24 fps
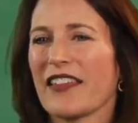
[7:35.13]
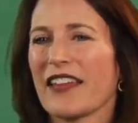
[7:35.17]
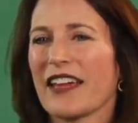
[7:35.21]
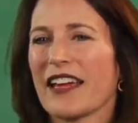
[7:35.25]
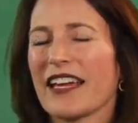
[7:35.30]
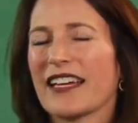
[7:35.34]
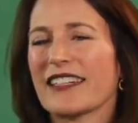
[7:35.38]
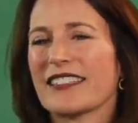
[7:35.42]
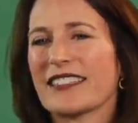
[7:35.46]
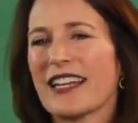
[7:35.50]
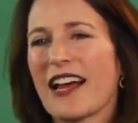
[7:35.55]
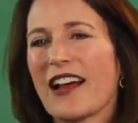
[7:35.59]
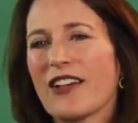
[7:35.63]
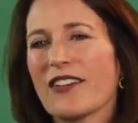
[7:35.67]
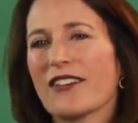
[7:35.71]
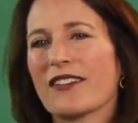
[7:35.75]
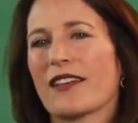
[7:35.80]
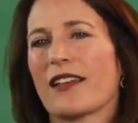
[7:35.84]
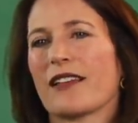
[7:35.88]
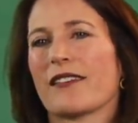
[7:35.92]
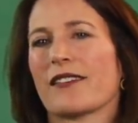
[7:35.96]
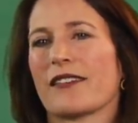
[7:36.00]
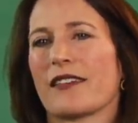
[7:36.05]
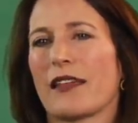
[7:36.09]
It tells
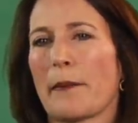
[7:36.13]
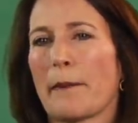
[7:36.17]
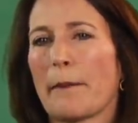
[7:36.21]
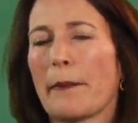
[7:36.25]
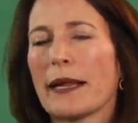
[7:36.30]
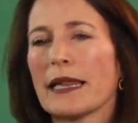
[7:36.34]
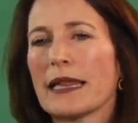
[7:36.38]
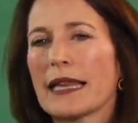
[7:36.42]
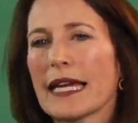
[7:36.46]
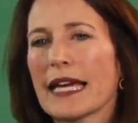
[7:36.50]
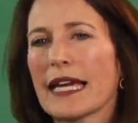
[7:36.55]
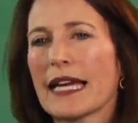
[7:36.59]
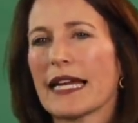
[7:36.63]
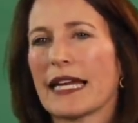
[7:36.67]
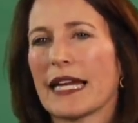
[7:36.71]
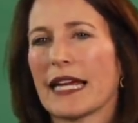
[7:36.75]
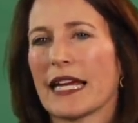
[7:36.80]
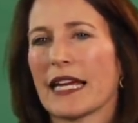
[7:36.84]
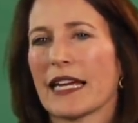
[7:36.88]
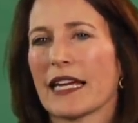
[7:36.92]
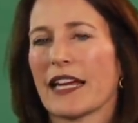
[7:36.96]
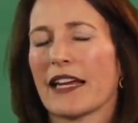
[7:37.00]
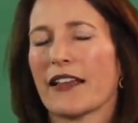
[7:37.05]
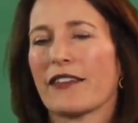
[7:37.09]
us that
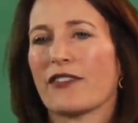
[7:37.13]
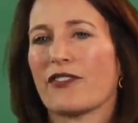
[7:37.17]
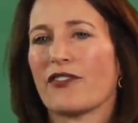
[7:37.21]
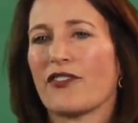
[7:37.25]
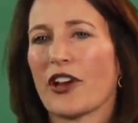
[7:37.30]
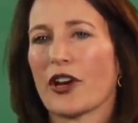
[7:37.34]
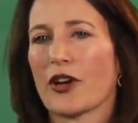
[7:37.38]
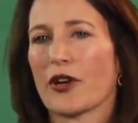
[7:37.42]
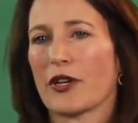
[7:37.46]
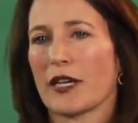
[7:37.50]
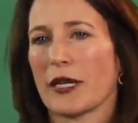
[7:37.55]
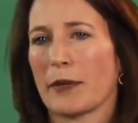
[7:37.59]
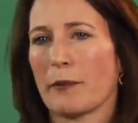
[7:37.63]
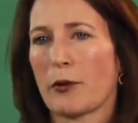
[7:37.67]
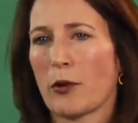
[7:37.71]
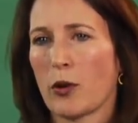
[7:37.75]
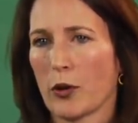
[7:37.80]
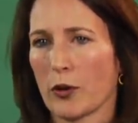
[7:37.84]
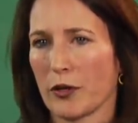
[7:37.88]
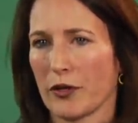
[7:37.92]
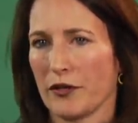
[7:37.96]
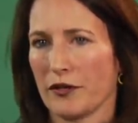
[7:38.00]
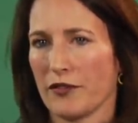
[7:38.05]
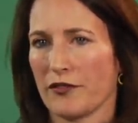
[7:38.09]
planning is very
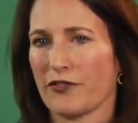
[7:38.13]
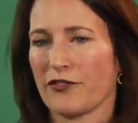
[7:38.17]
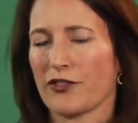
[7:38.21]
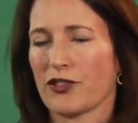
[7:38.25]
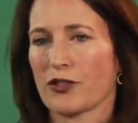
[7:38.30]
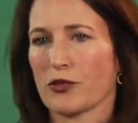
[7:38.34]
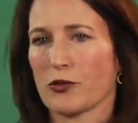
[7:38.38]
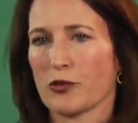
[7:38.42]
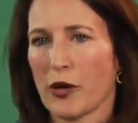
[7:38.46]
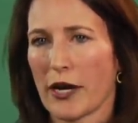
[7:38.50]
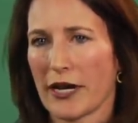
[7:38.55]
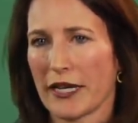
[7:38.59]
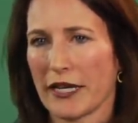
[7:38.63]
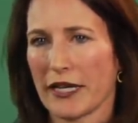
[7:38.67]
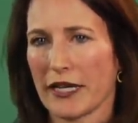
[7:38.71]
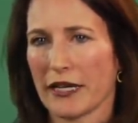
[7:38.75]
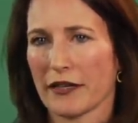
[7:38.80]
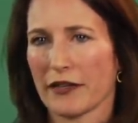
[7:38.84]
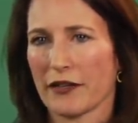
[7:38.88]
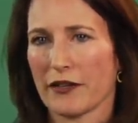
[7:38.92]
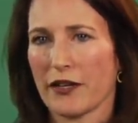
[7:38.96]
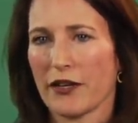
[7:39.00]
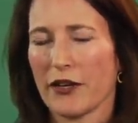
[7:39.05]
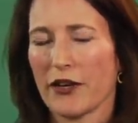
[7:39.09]
important to writing.